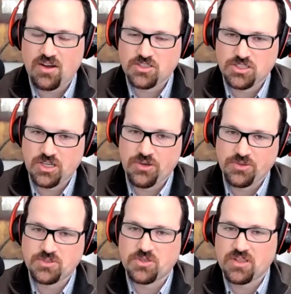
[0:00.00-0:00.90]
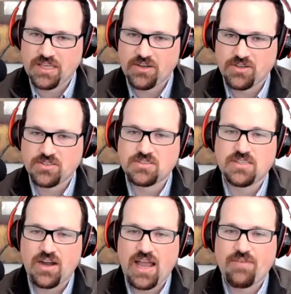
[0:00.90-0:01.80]
on shows or leaders
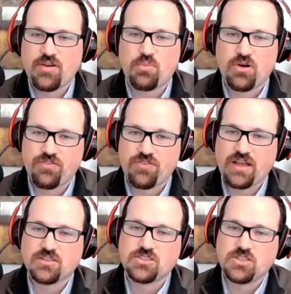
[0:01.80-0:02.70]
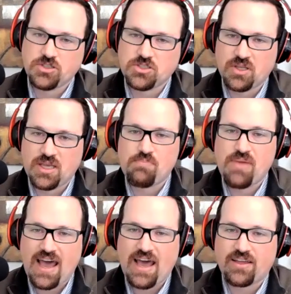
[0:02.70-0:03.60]
that are having a profound social
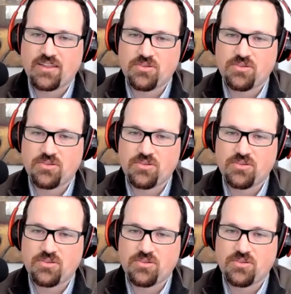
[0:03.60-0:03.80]
impact